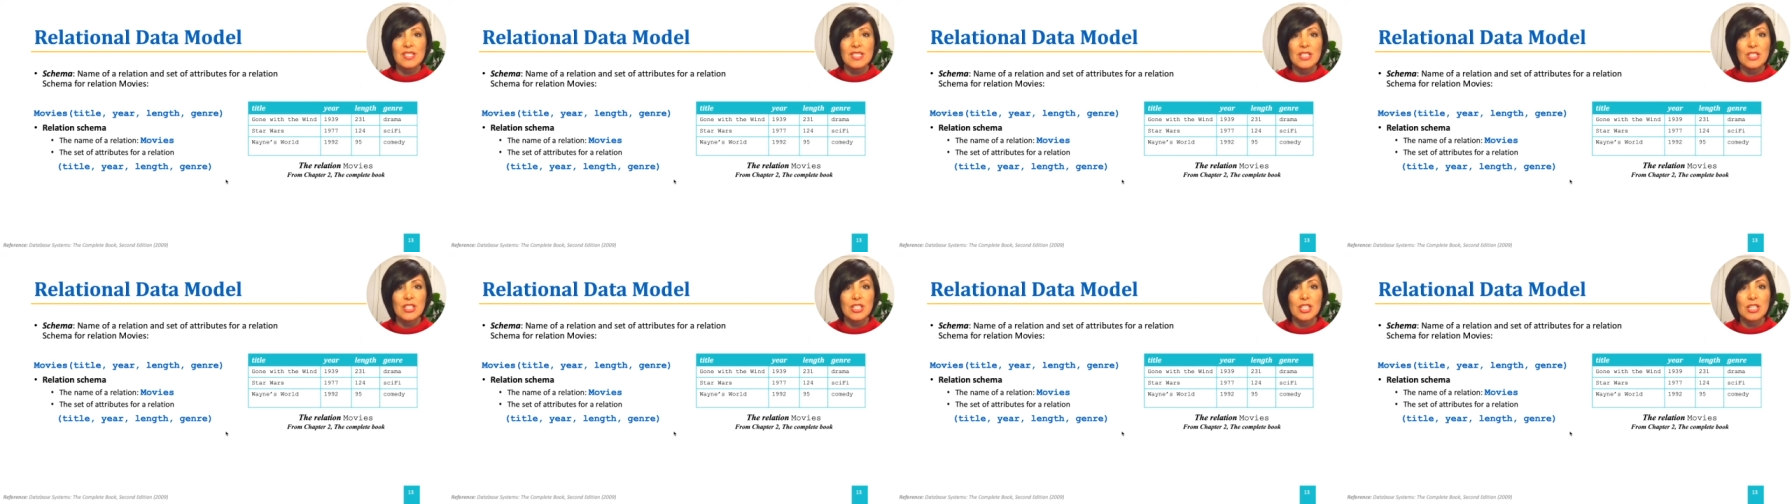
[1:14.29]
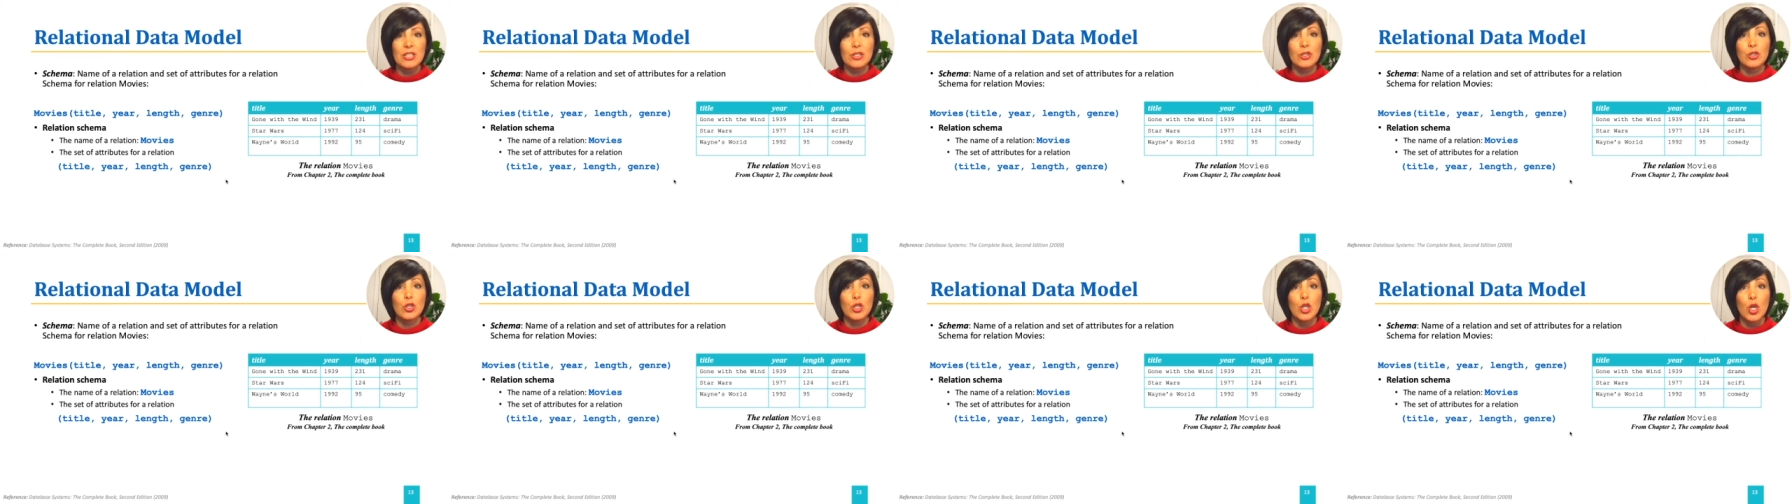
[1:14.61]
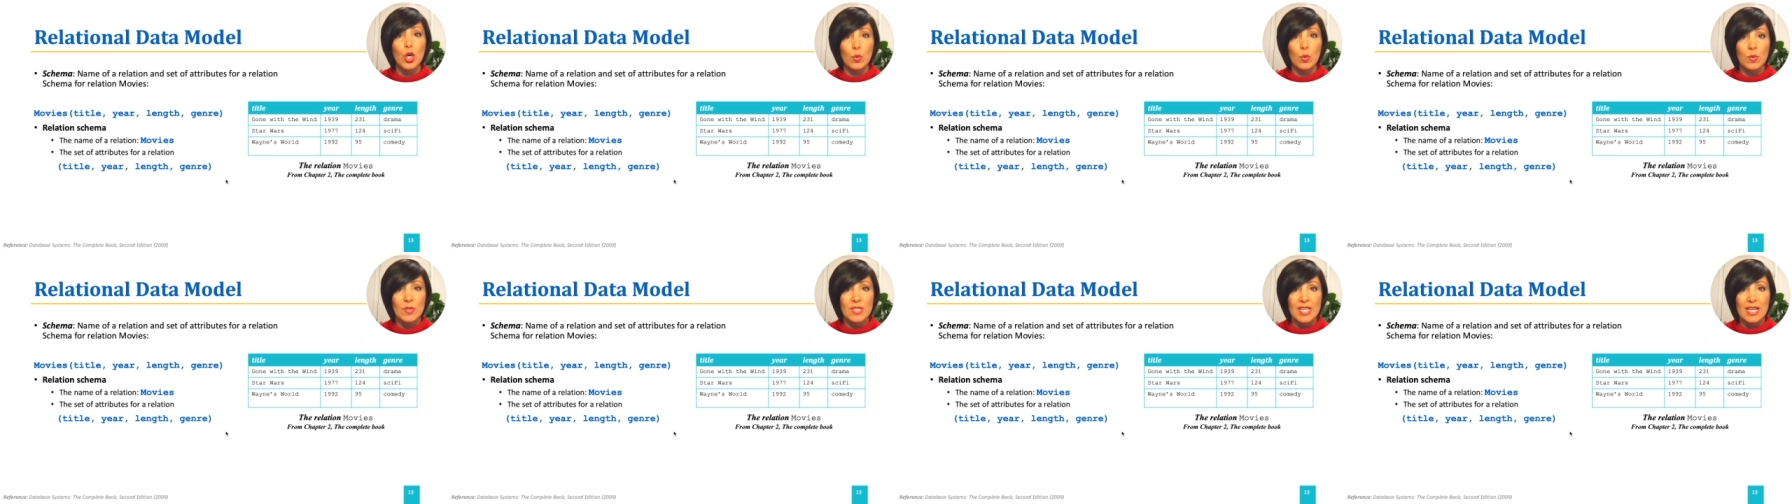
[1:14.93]
certain
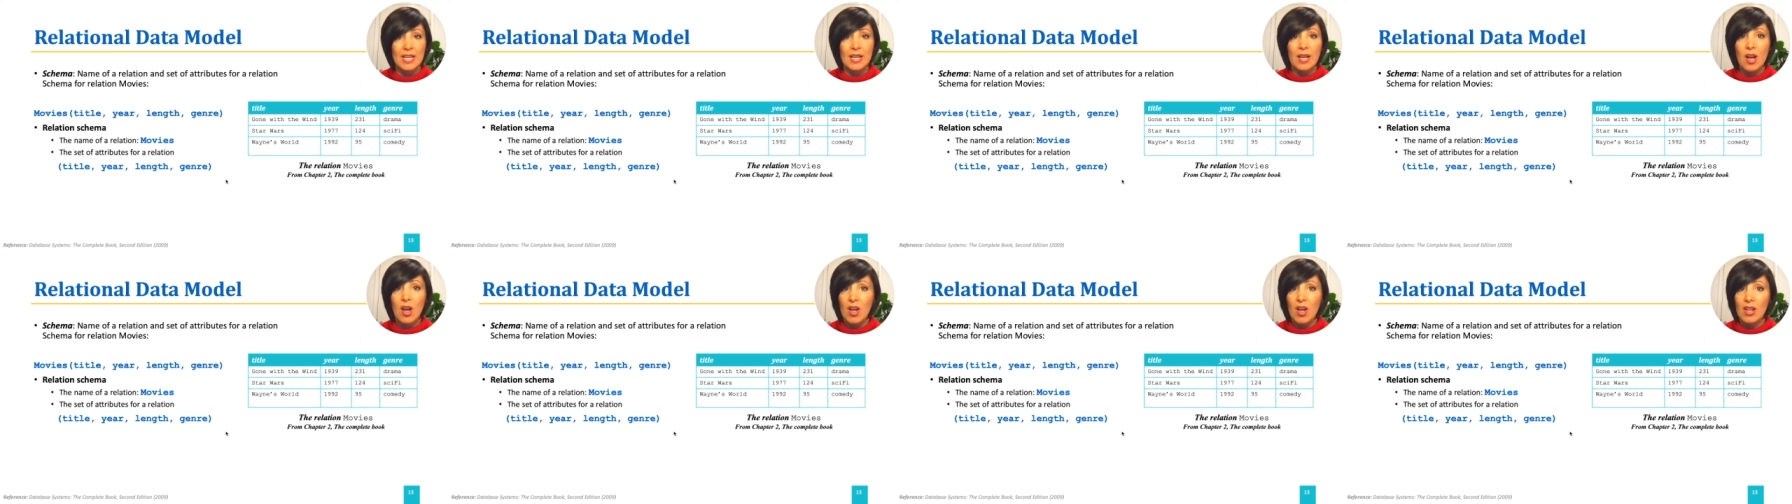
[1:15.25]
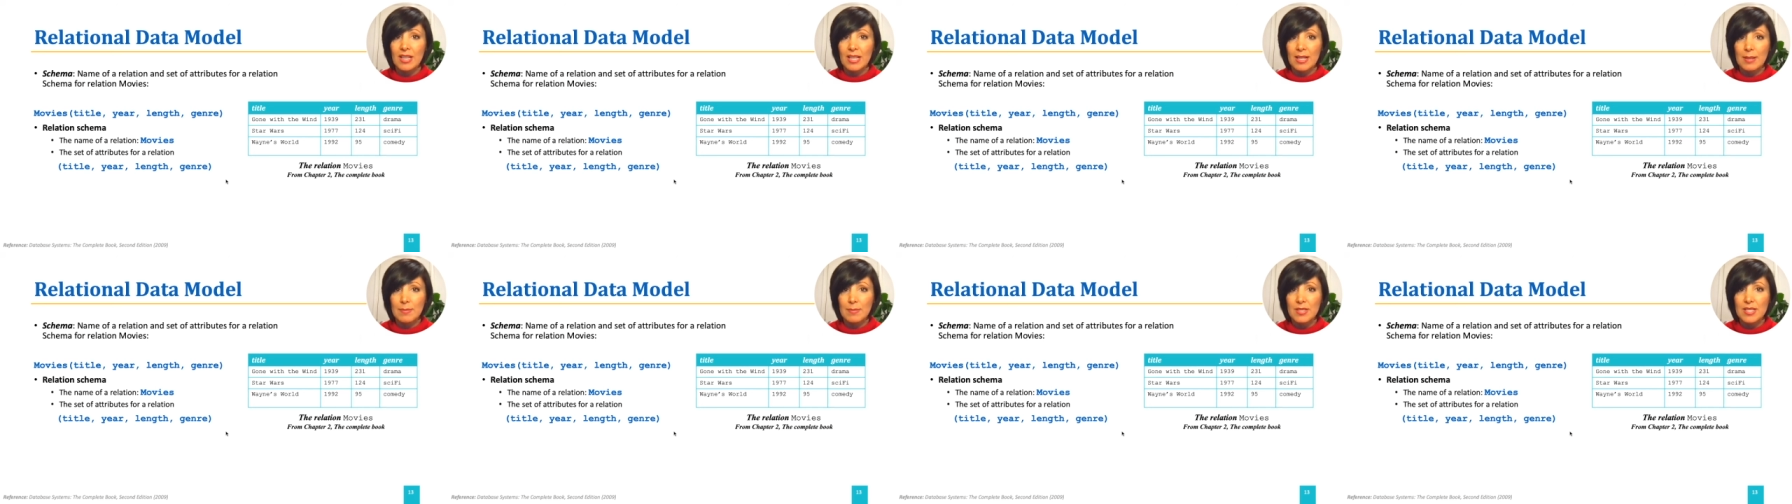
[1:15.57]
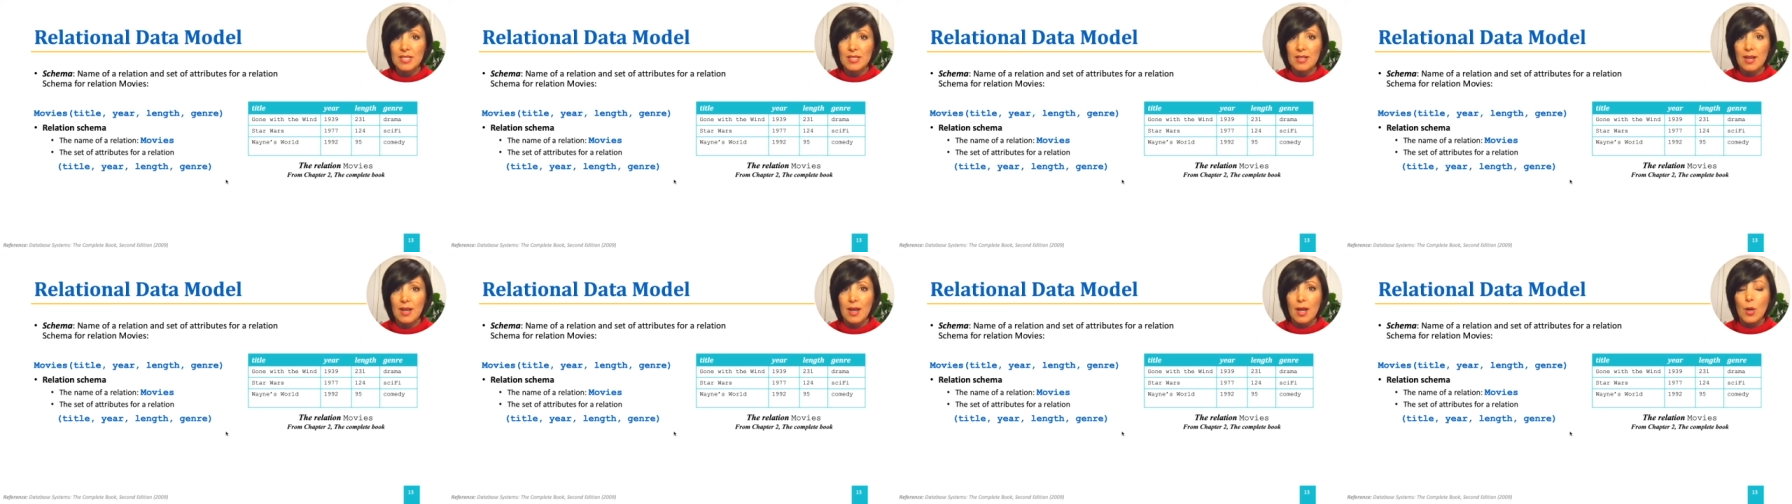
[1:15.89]
rows and
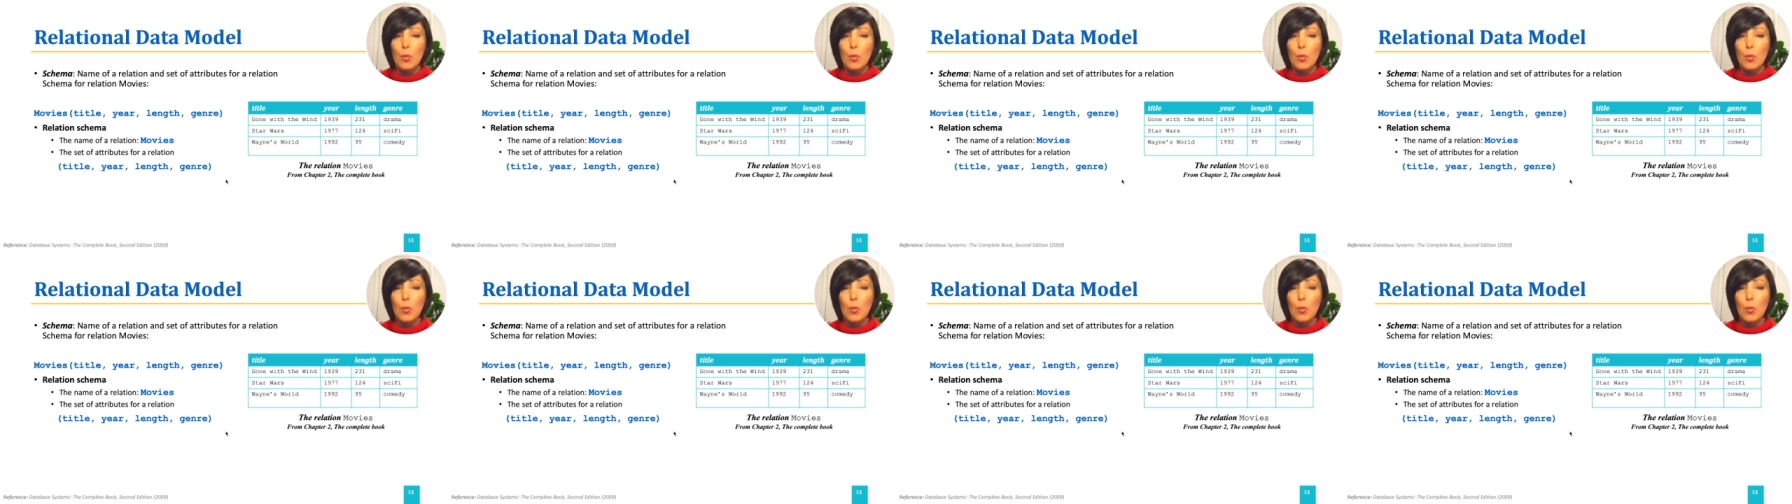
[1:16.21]
columns